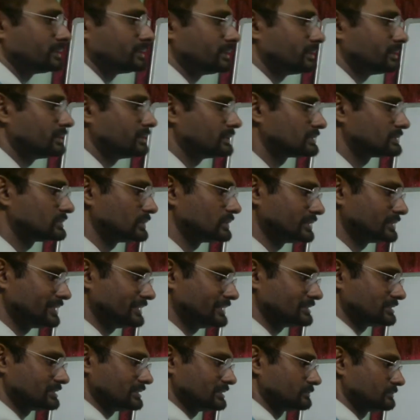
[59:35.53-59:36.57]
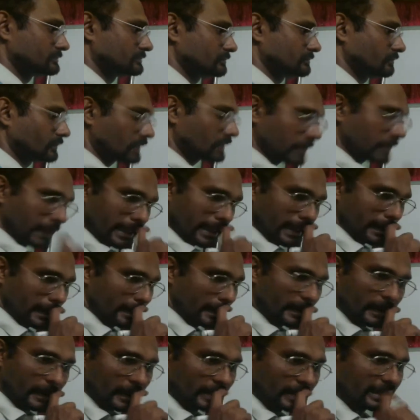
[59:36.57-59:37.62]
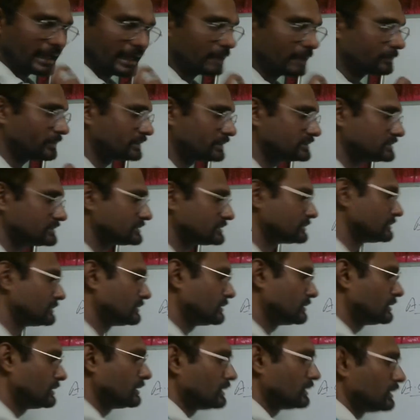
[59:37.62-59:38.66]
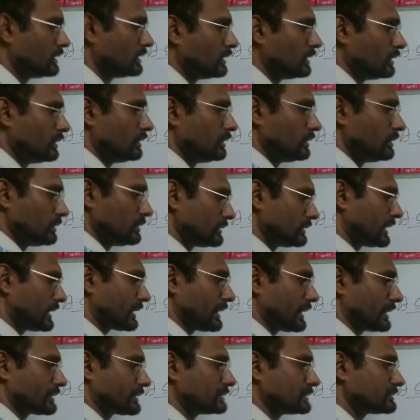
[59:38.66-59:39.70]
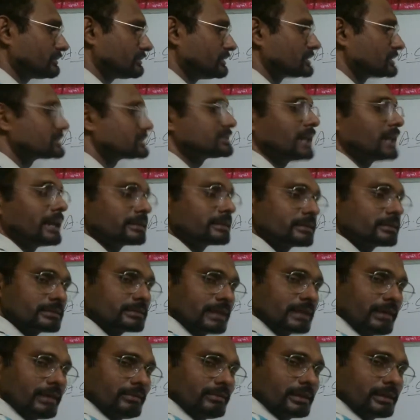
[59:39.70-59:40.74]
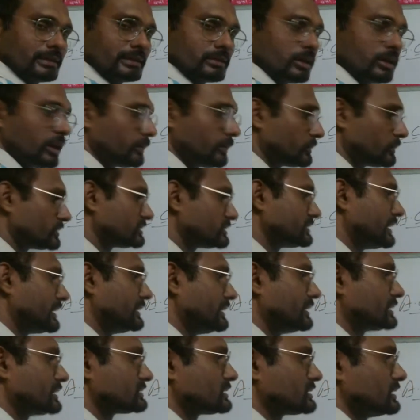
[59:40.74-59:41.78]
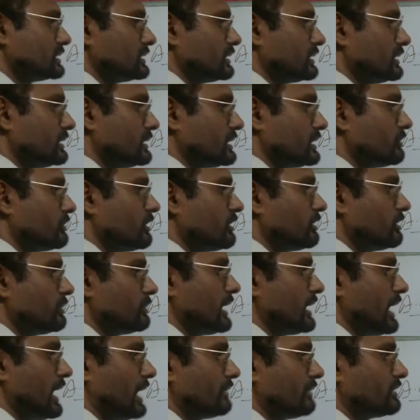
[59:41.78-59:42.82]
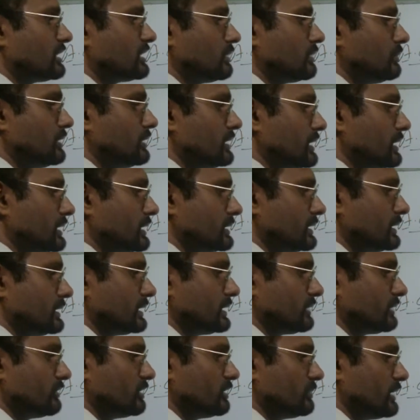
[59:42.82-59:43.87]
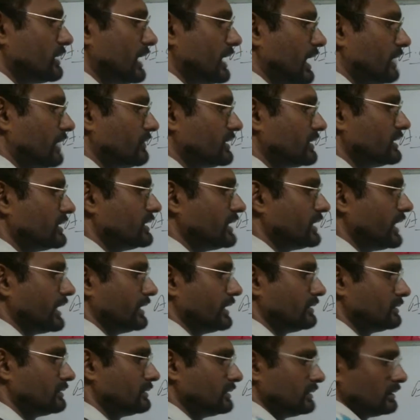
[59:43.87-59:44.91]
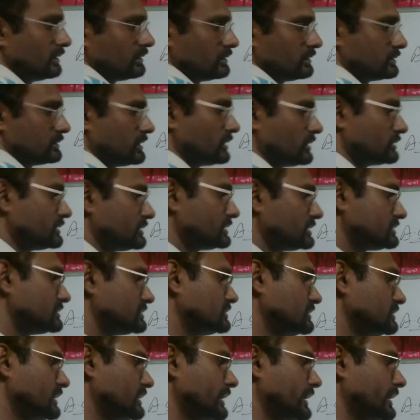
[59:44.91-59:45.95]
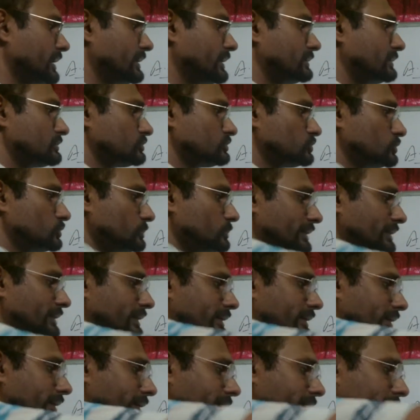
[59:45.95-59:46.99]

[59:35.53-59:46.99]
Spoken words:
degrees rotation, okay, what happens? The current will start traveling in the opposite direction. Here we will be having B and here we will be having A. Now, this A to B